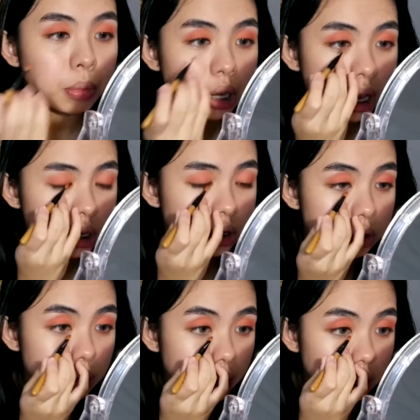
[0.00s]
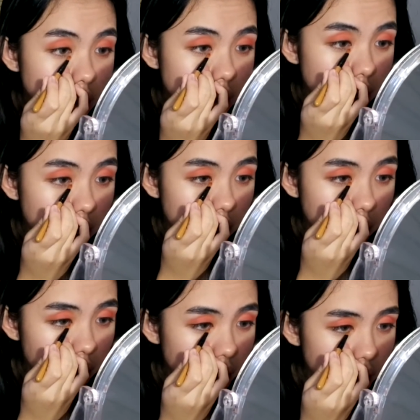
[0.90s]
But I try to stay
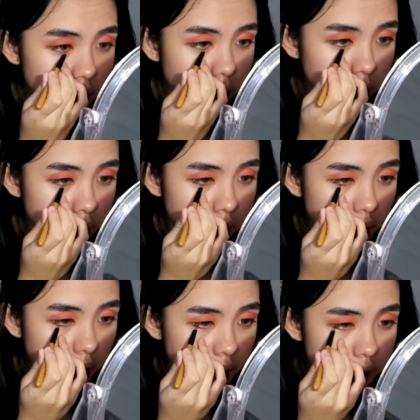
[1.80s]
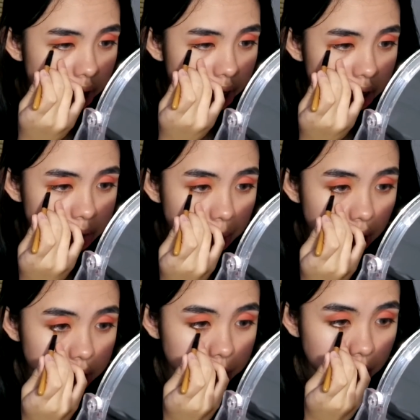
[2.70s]
as close to the lash line as
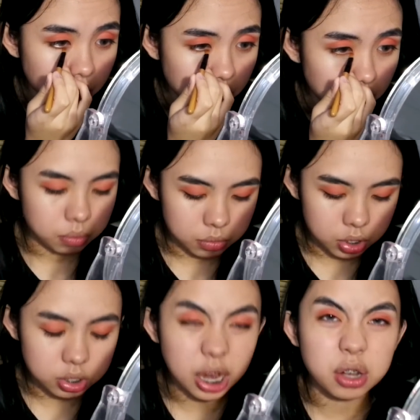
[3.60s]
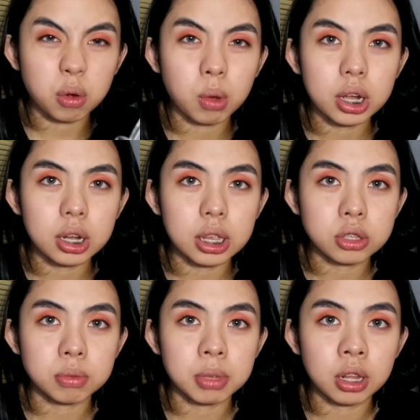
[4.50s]
possible because I don't want
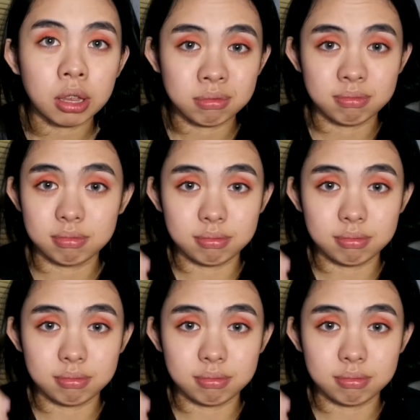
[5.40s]
it to be like,